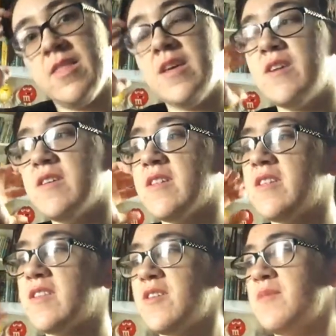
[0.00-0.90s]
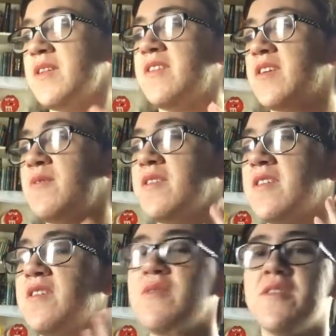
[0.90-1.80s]
There's so much I want to
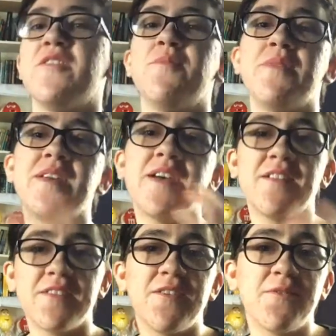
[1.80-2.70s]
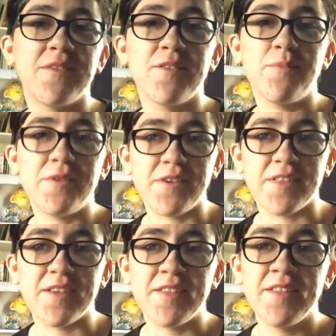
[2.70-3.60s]
go into, but I also don't want to spoil
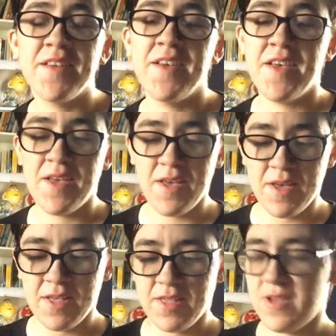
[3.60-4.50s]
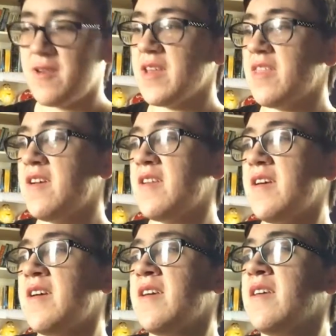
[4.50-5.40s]
this. So I thought
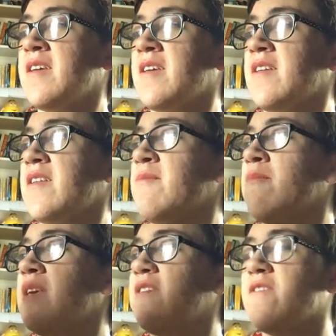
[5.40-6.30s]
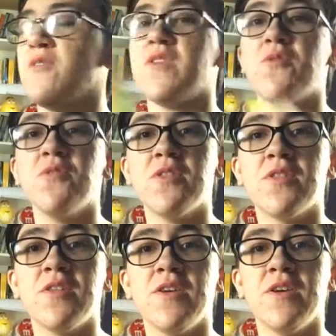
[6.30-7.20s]
I'd make a few notes
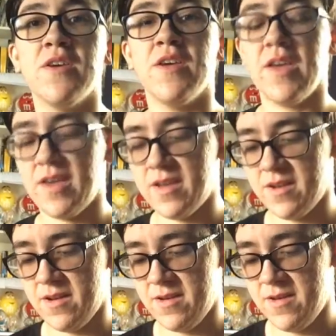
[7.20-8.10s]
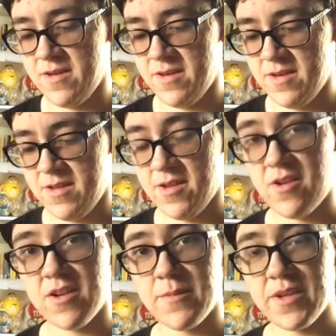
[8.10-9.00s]
and
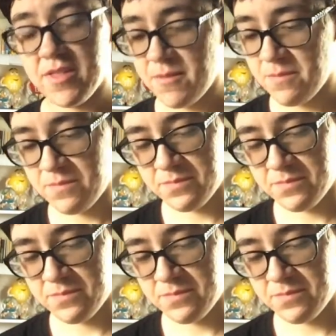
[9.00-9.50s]
talk about them.